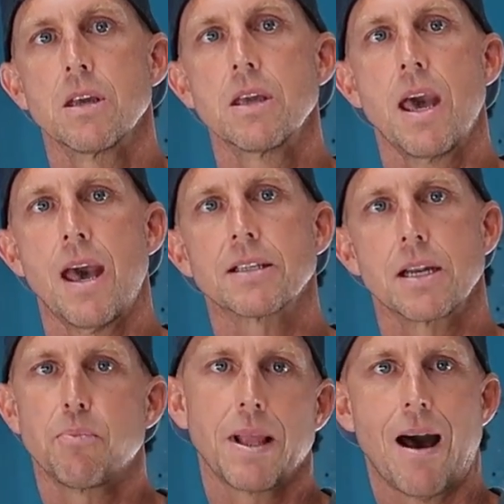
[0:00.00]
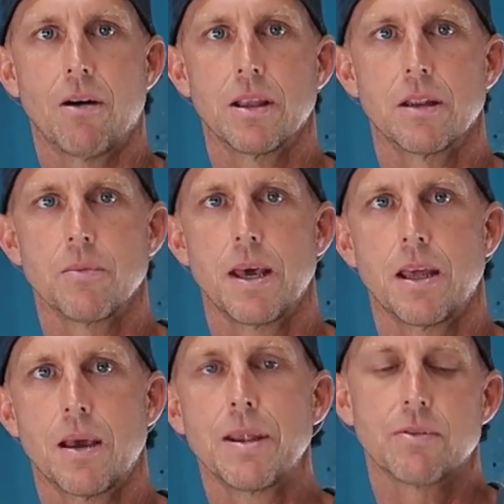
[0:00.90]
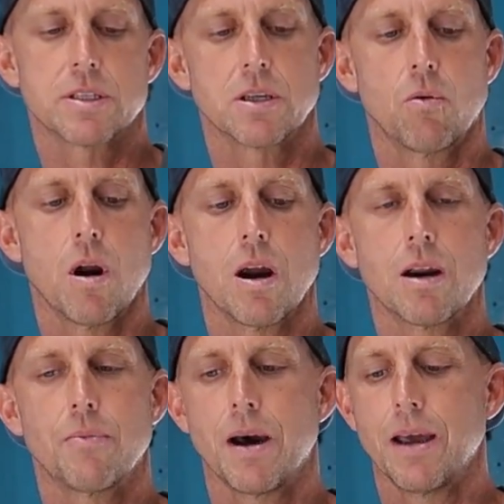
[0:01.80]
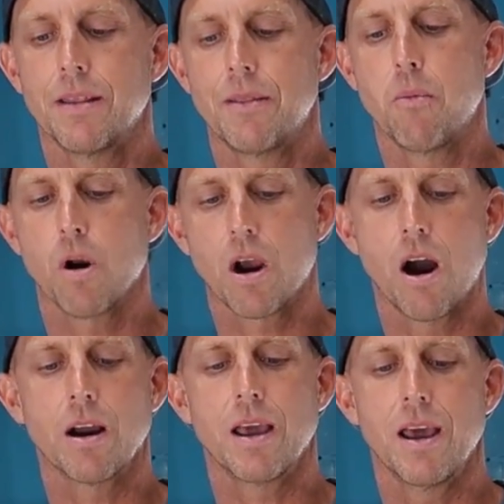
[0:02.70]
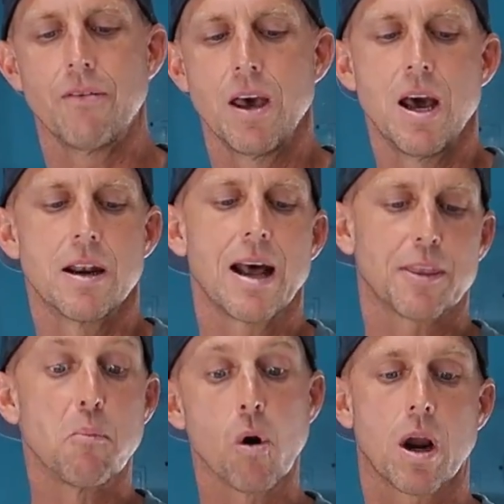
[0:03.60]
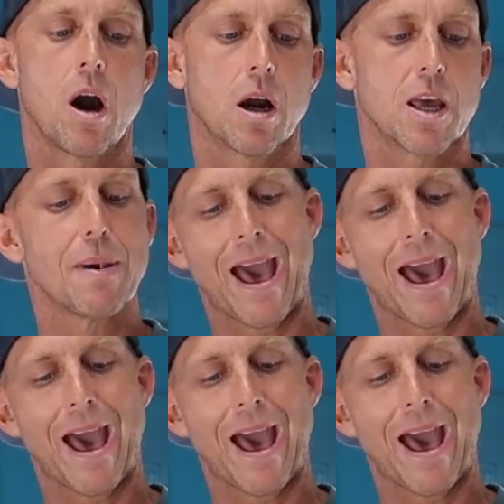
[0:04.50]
Yeah, it's going to plow a little bit. I mean, it would still work, but the more concave, not the more concave,